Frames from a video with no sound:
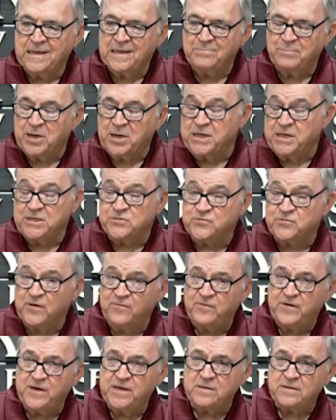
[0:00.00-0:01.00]
But He's
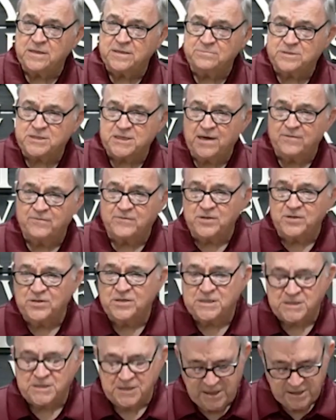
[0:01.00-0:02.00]
revealed Himself to
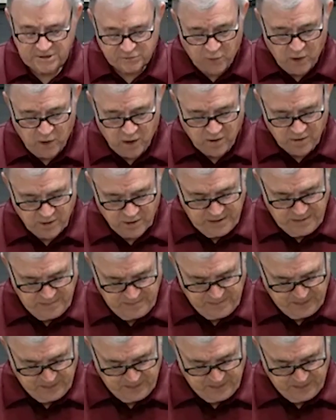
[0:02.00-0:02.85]
us in His Word,